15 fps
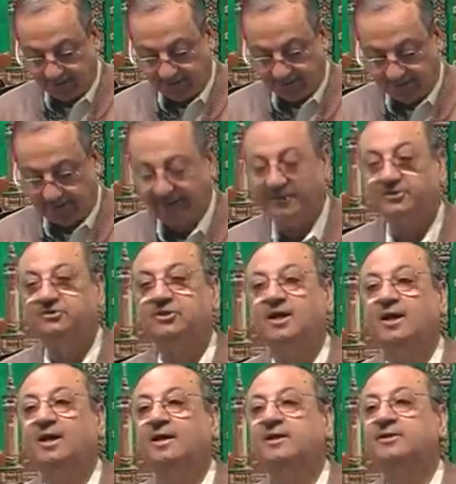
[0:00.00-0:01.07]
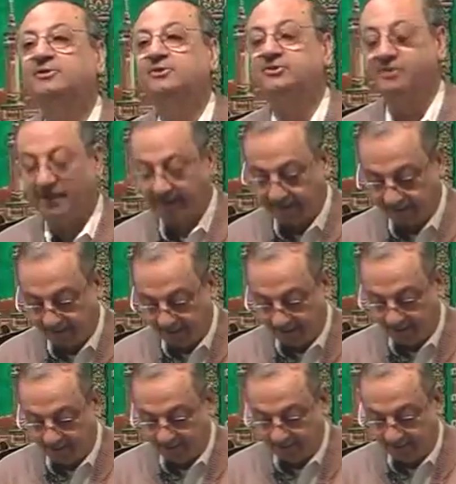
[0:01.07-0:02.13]
Inzal is sending
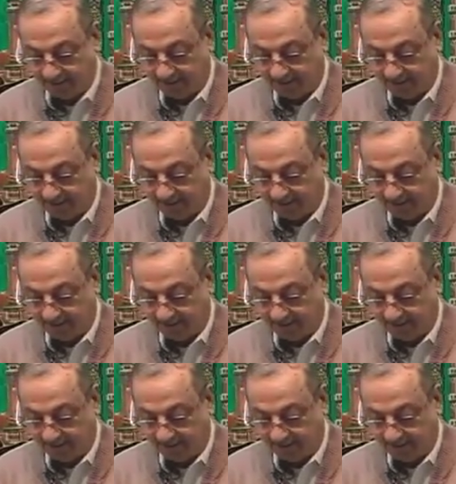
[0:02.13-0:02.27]
down.